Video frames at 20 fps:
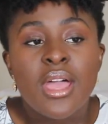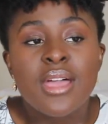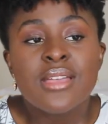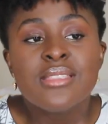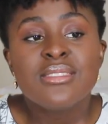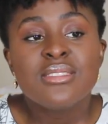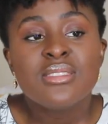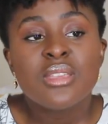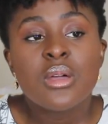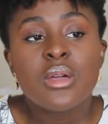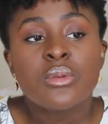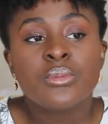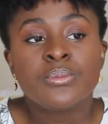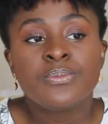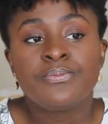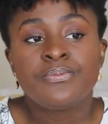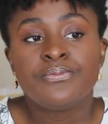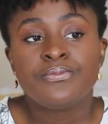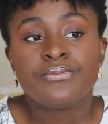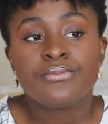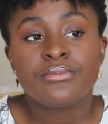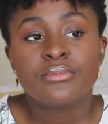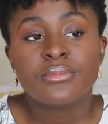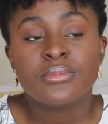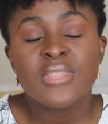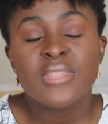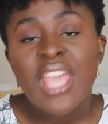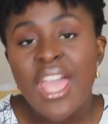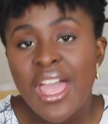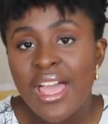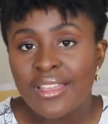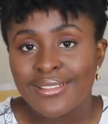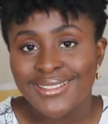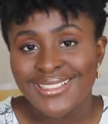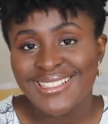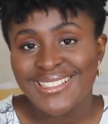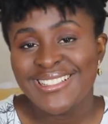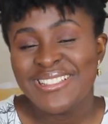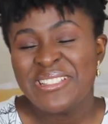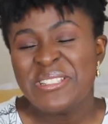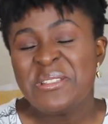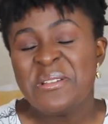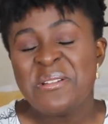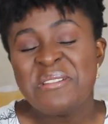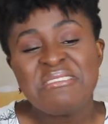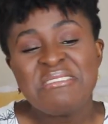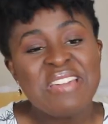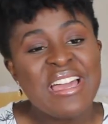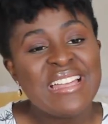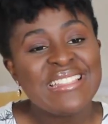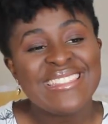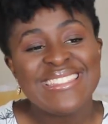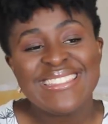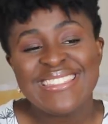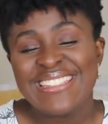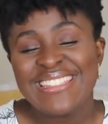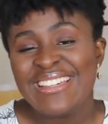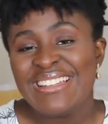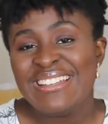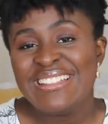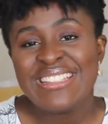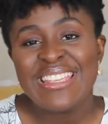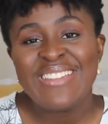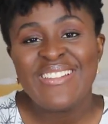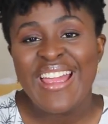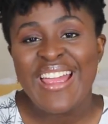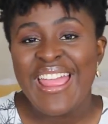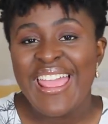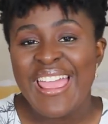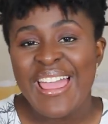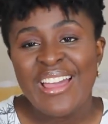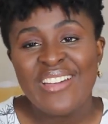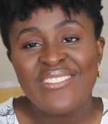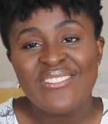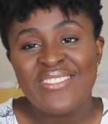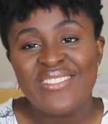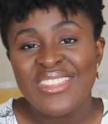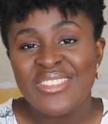And so, yeah, so that's honestly where I am.